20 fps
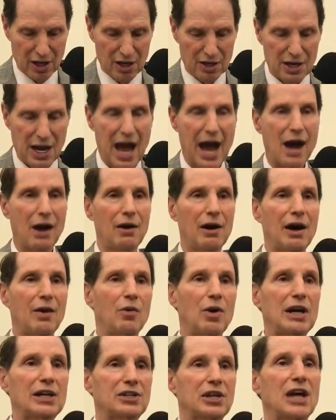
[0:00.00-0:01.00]
Now, I
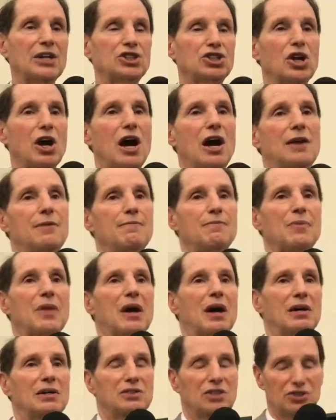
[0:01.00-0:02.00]
want to touch on
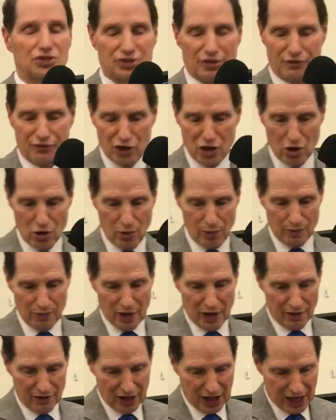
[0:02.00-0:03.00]
just a few
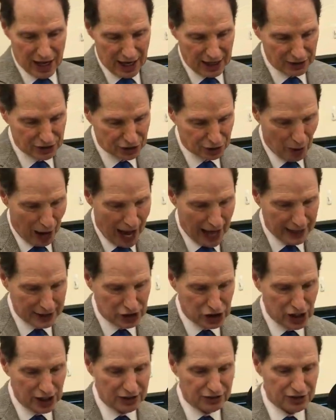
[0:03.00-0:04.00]
of the key
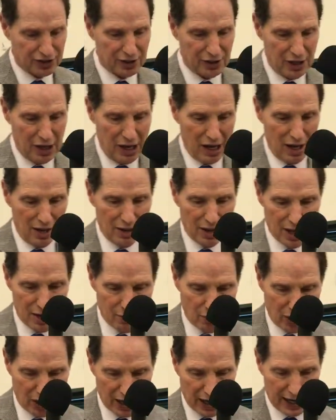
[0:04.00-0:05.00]
strategies, and then
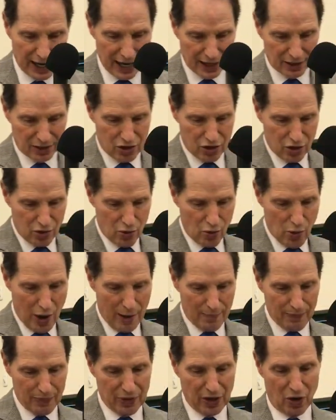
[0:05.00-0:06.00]
we're going to get to
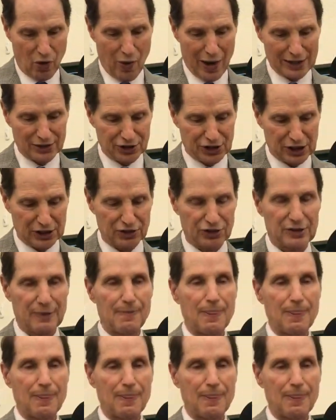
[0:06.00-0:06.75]
the questions.